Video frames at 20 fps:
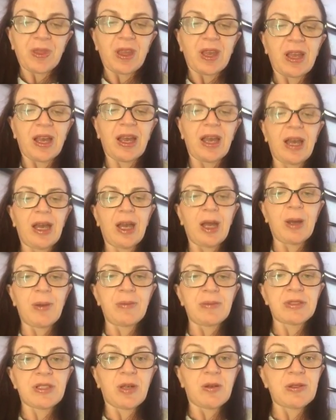
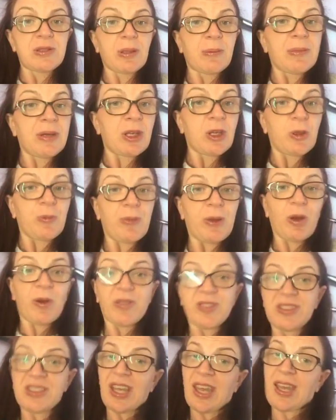So somebody could be
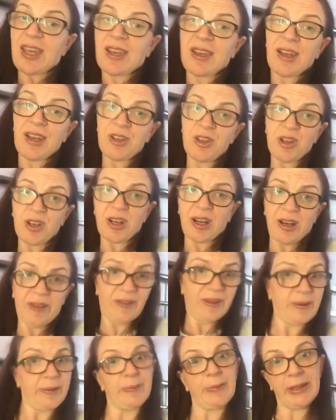off sick, and you're kind of
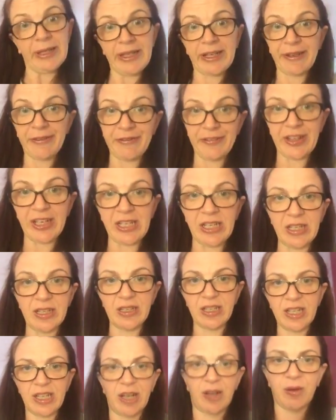like, that's bloody convenient,
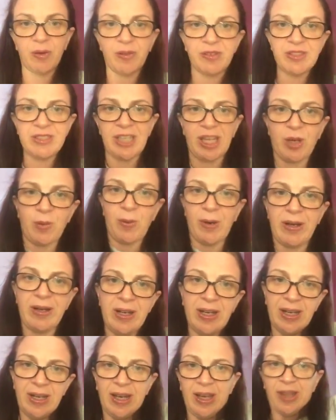off sick when
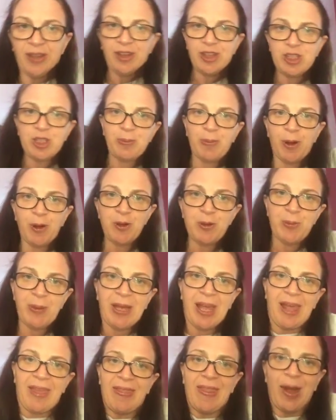they're supposed to be
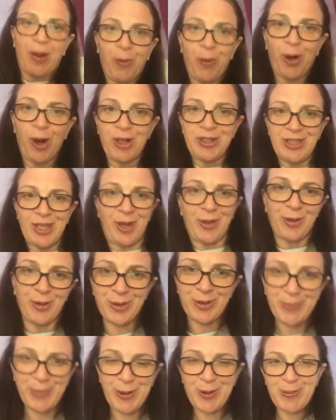getting that work done or
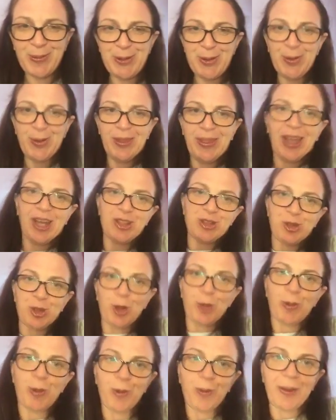supposed to be doing that
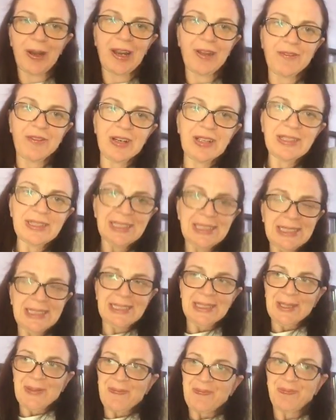job or whatever.
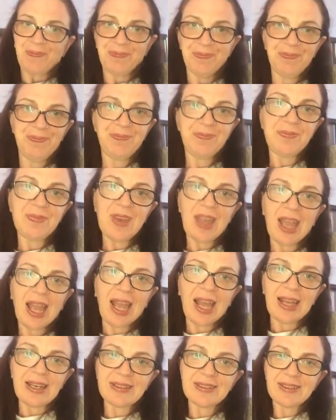
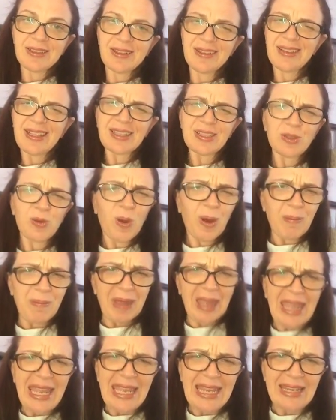And that's quite
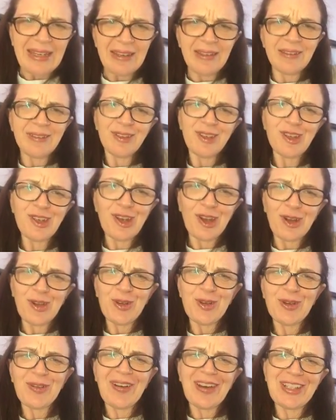mean,
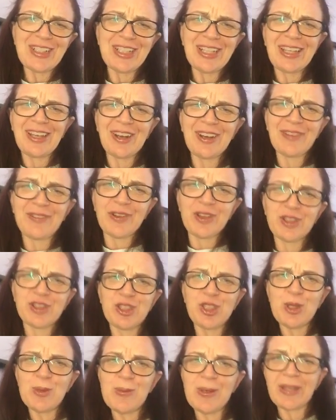you're actually kind of
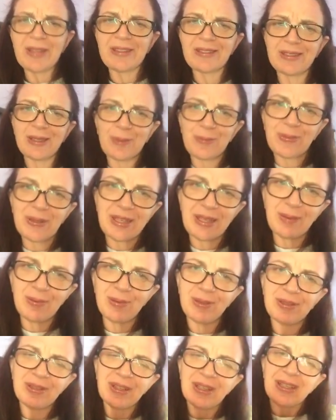assuming that somebody would